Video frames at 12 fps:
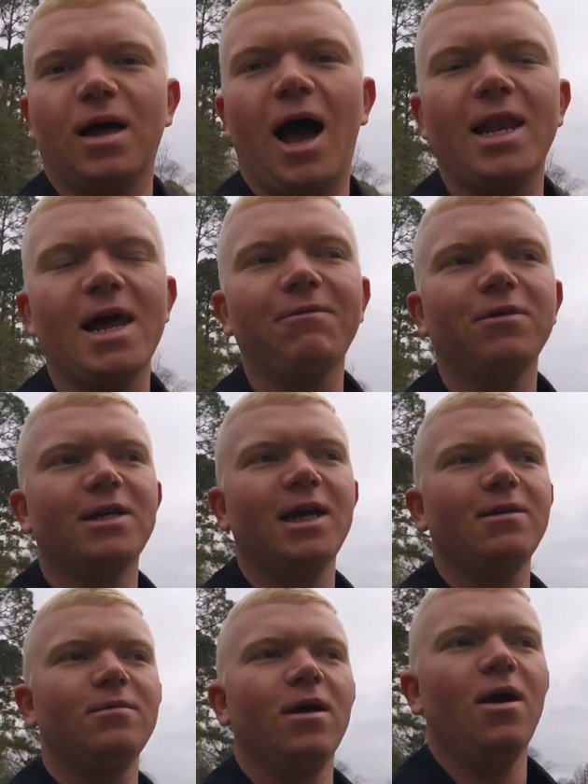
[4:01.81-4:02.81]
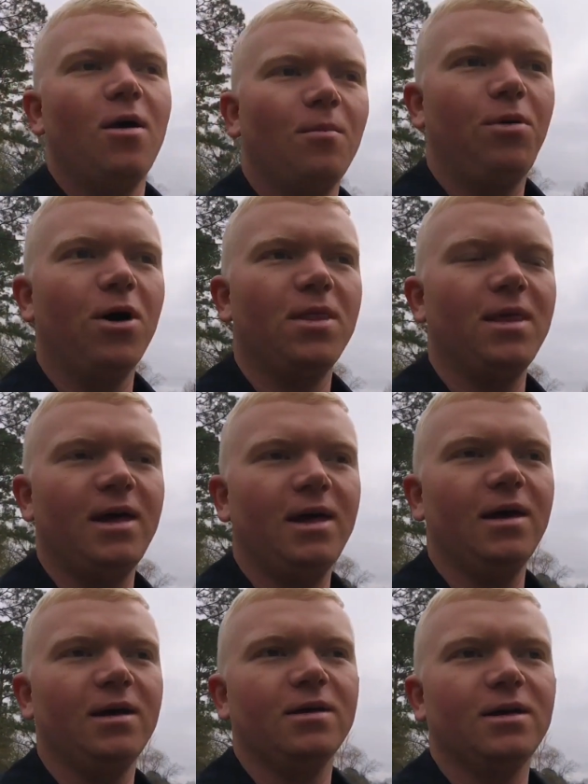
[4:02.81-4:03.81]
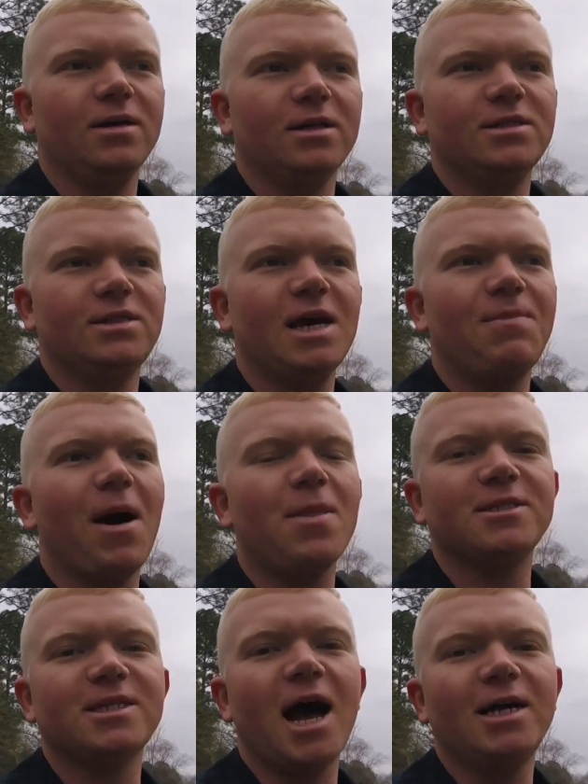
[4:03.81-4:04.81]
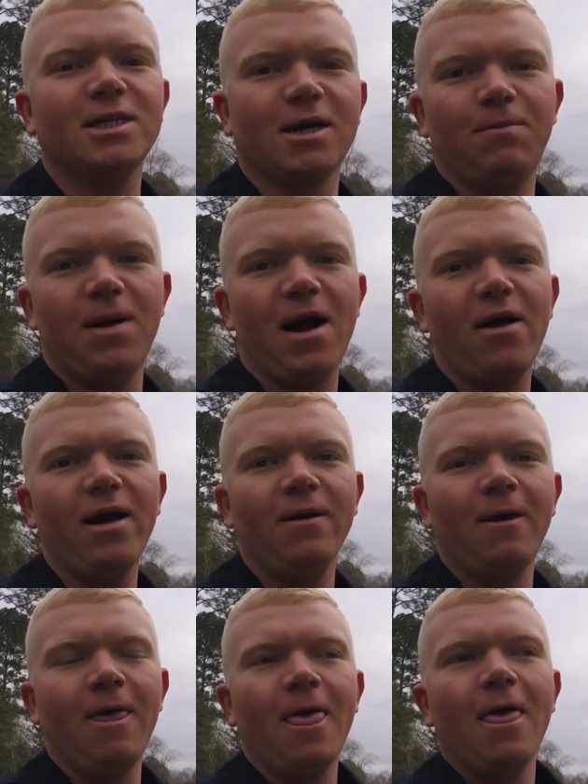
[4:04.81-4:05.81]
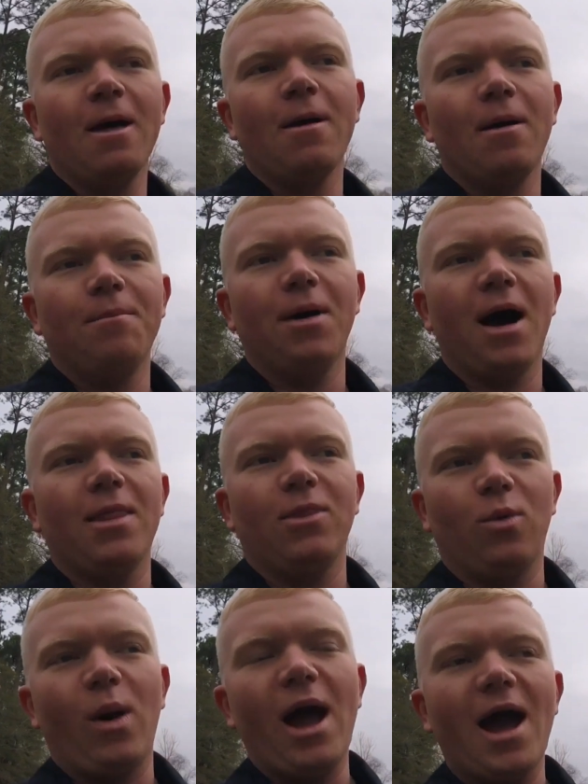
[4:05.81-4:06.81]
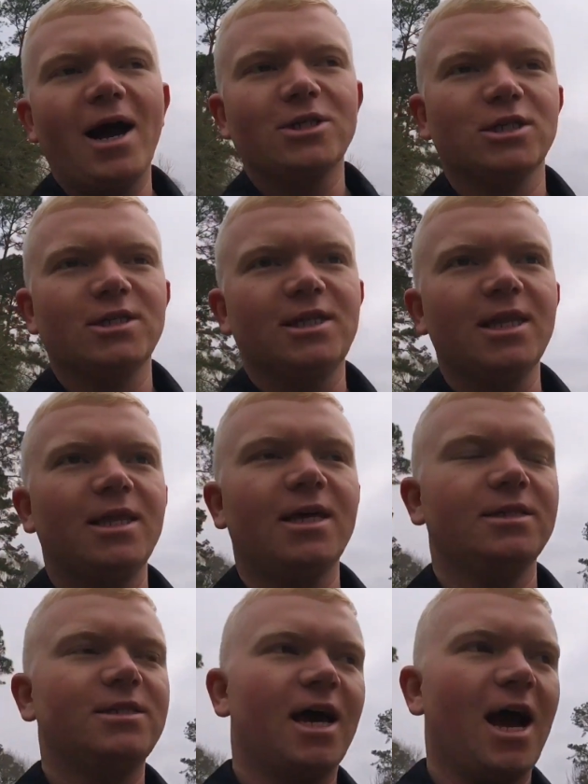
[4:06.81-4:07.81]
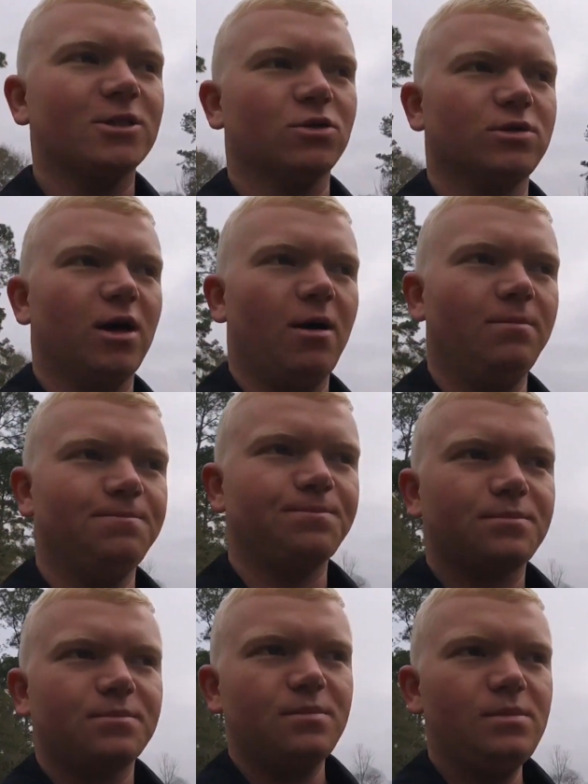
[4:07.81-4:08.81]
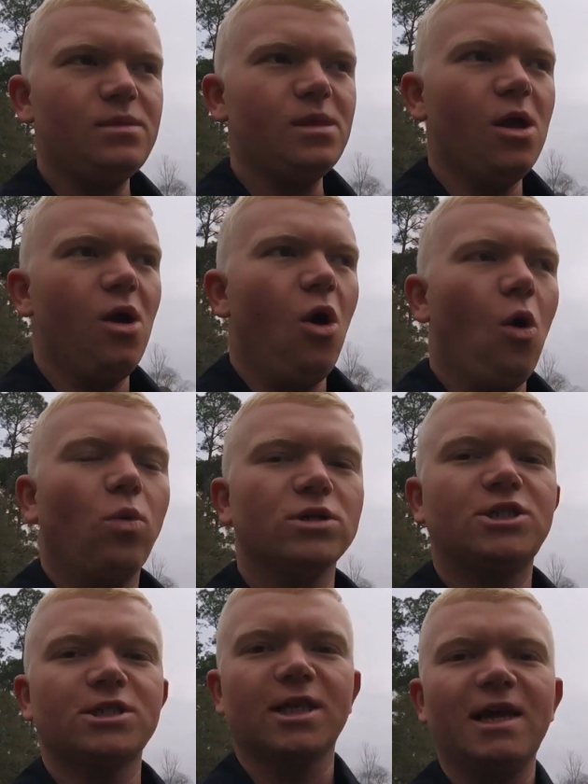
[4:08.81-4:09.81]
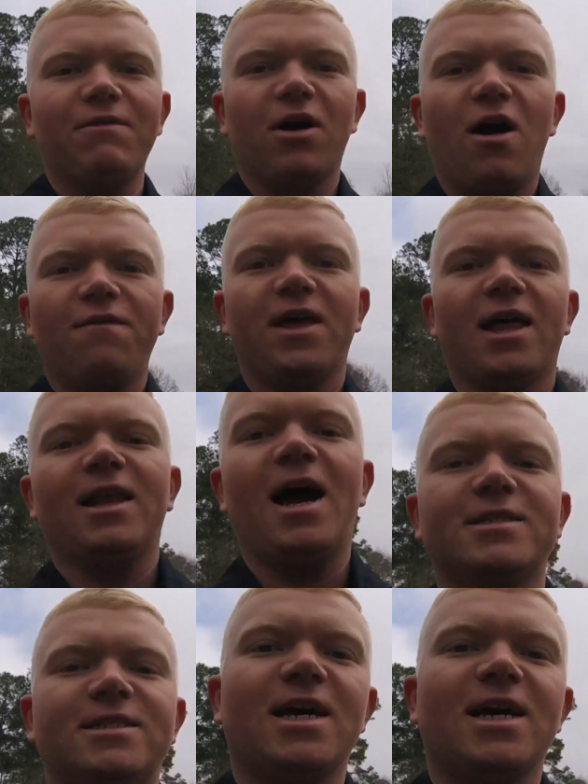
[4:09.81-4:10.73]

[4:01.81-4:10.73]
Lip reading: I never did put the tip out the side to compare it, but the way I actually did this axle dump was just leaving off that last